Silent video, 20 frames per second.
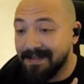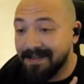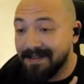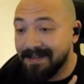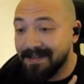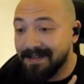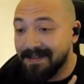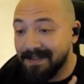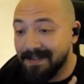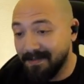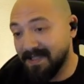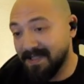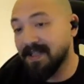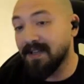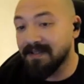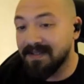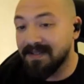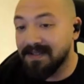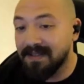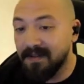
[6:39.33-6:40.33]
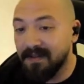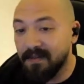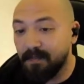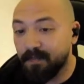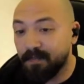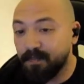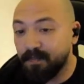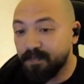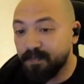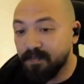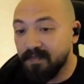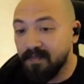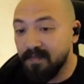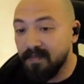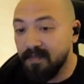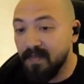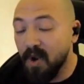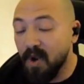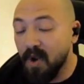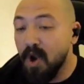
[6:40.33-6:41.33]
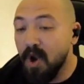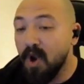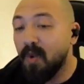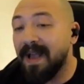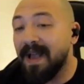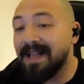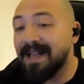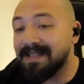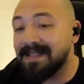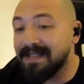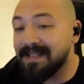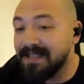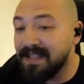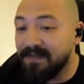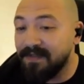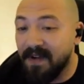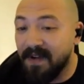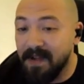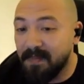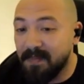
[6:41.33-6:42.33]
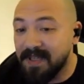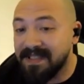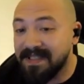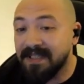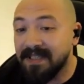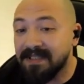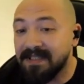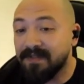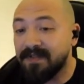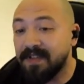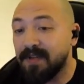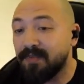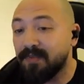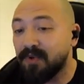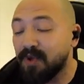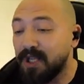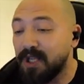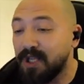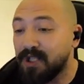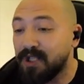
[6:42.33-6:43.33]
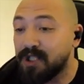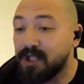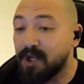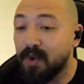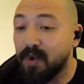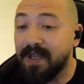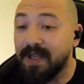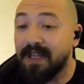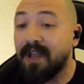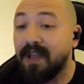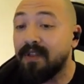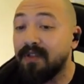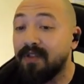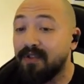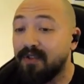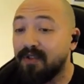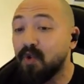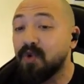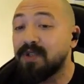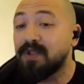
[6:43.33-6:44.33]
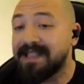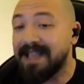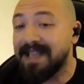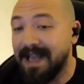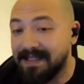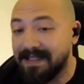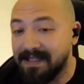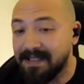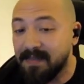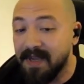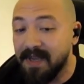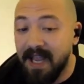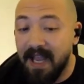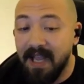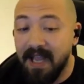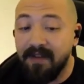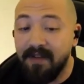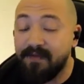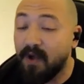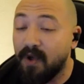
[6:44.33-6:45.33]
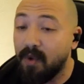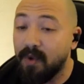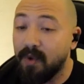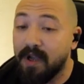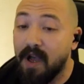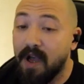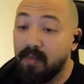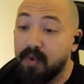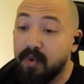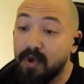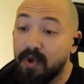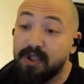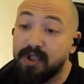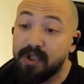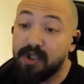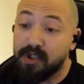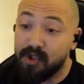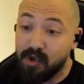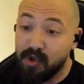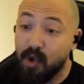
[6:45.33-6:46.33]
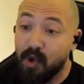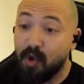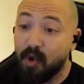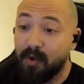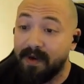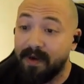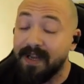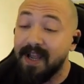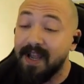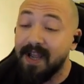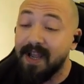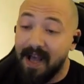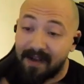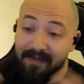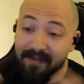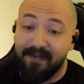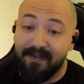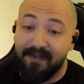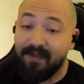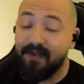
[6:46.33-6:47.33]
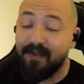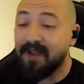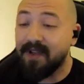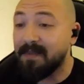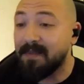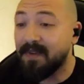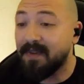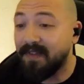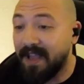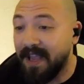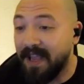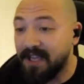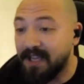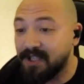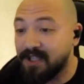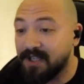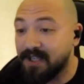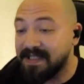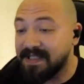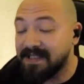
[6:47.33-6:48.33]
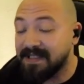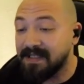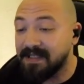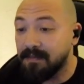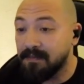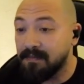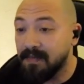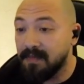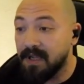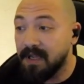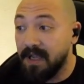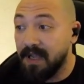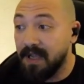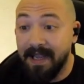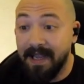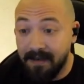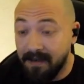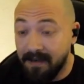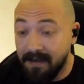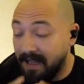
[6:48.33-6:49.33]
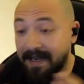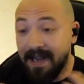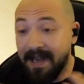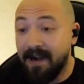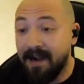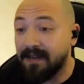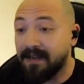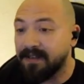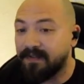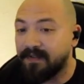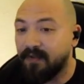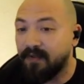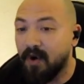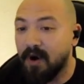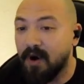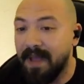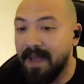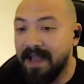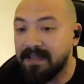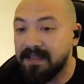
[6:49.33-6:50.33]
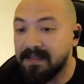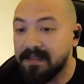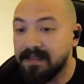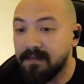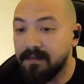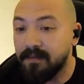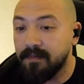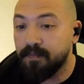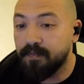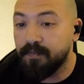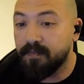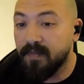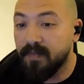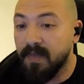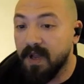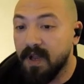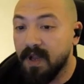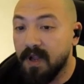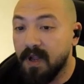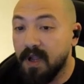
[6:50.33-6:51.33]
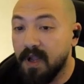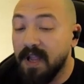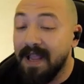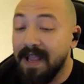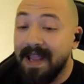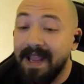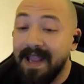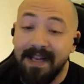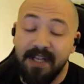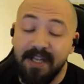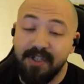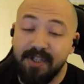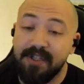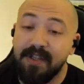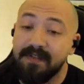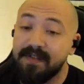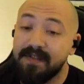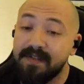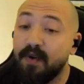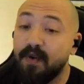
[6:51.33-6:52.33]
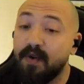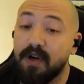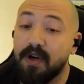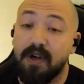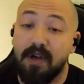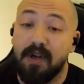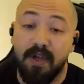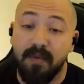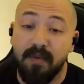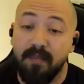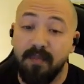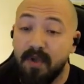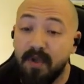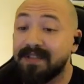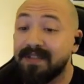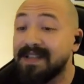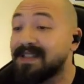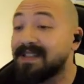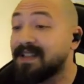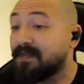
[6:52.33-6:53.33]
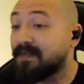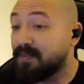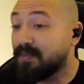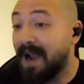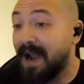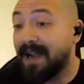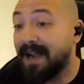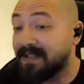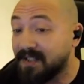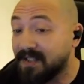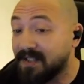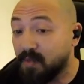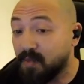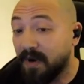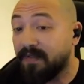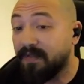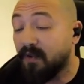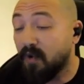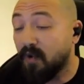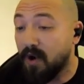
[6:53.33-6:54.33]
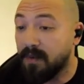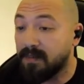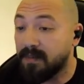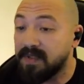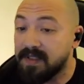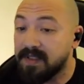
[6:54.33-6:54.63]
the result. We had 65% of the employees showing enthusiasm and following up with the story of the full gamification system in a narrative format. Initiatives for communities of practice were formed.